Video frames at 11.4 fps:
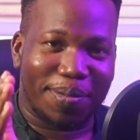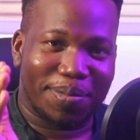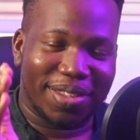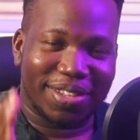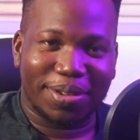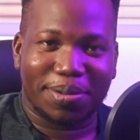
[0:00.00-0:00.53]

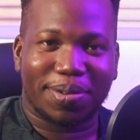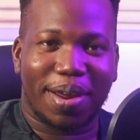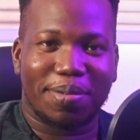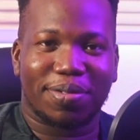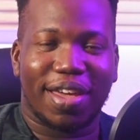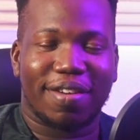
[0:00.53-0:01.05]
Please
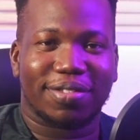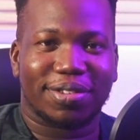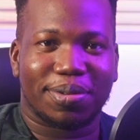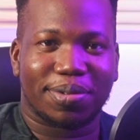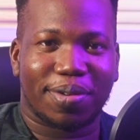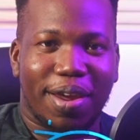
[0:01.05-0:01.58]
subscribe if you haven't
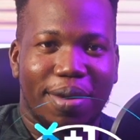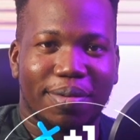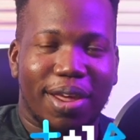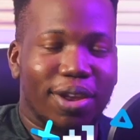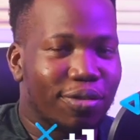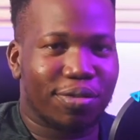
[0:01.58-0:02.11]
subscribed.
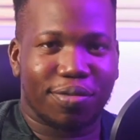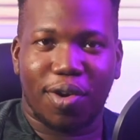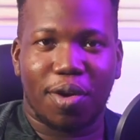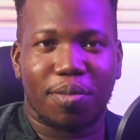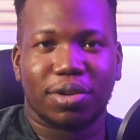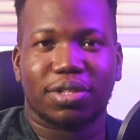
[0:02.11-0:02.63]
I love you
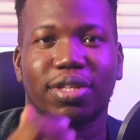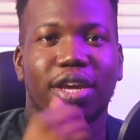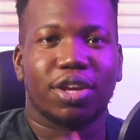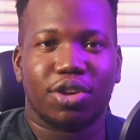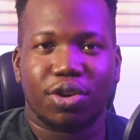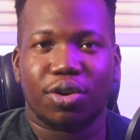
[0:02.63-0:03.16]
very much.
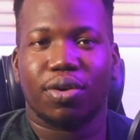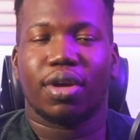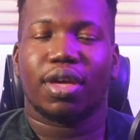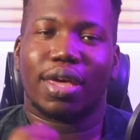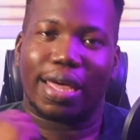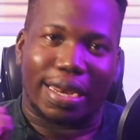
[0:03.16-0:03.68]
Thank you.
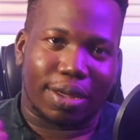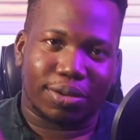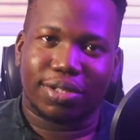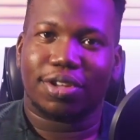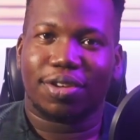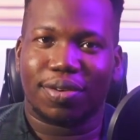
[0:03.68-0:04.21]
And I'll
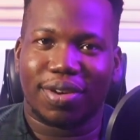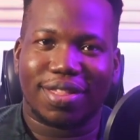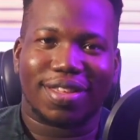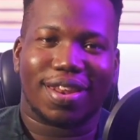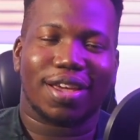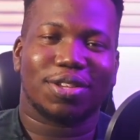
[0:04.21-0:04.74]
see you in
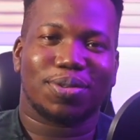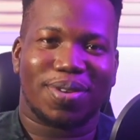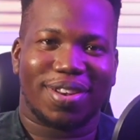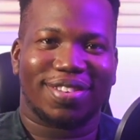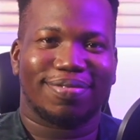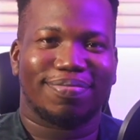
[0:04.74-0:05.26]
the next one.
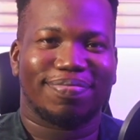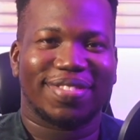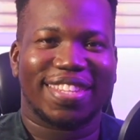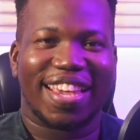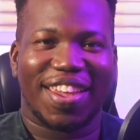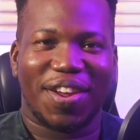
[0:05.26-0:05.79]

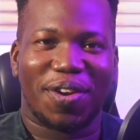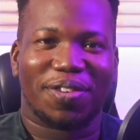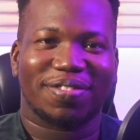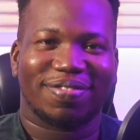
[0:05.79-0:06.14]
Take care.